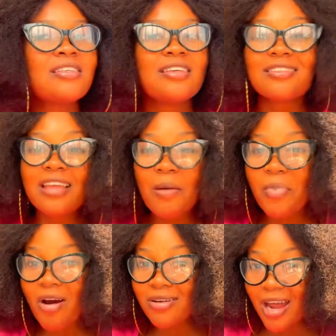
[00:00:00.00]
it's not
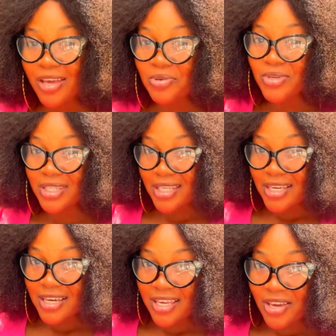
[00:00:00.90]
about now you will
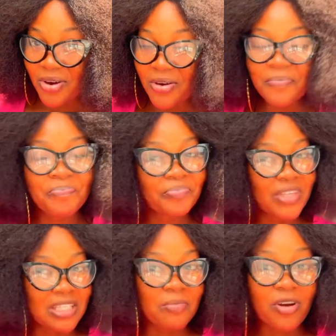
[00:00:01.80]
think,
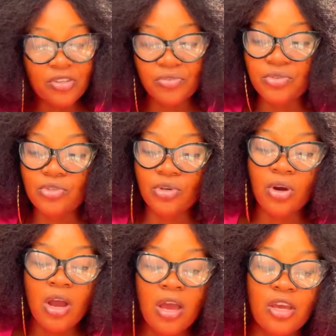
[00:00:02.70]
it's about the future.
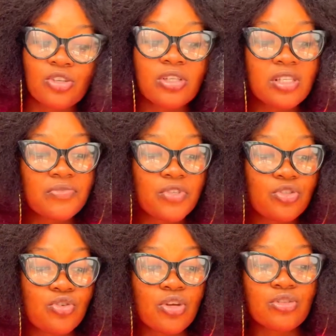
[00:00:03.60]
So this
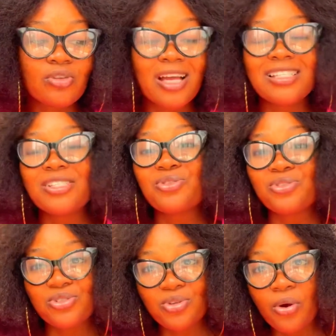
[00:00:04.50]
video is not actually to
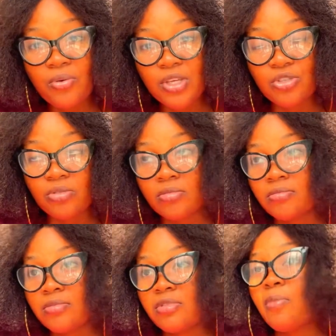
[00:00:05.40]
discourage
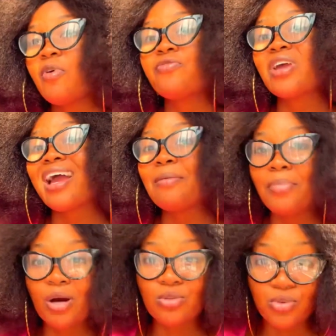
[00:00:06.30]
you. Some of you are
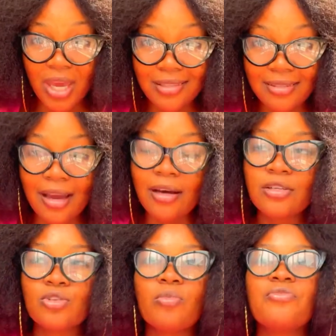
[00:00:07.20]
about to enter,
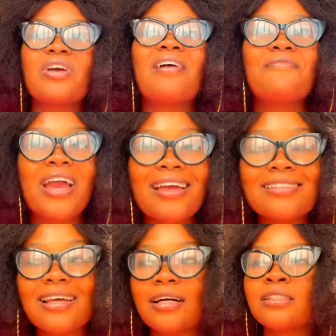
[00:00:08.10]
some of you have
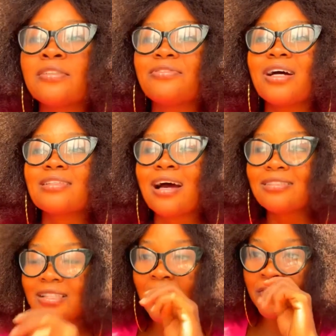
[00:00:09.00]
entered. In fact, I
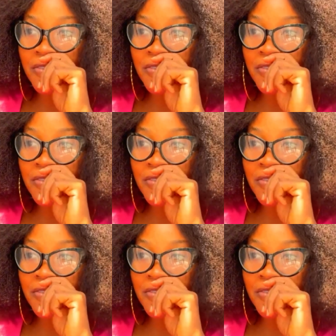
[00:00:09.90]
actually have a